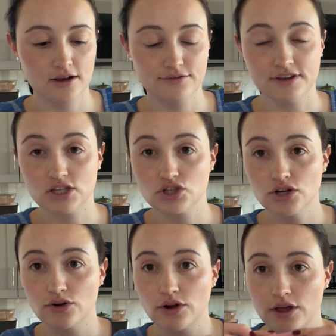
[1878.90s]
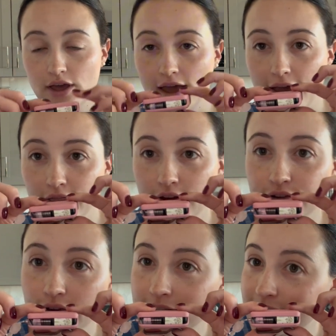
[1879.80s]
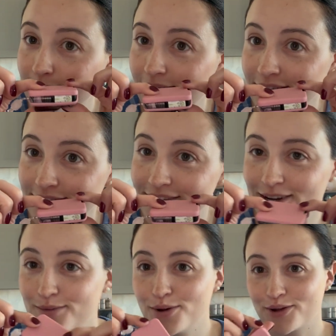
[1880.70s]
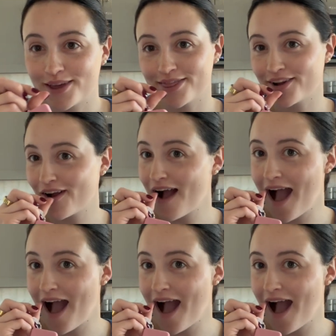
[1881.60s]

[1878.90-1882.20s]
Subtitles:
face through. And look, you can see my little sticker poking through.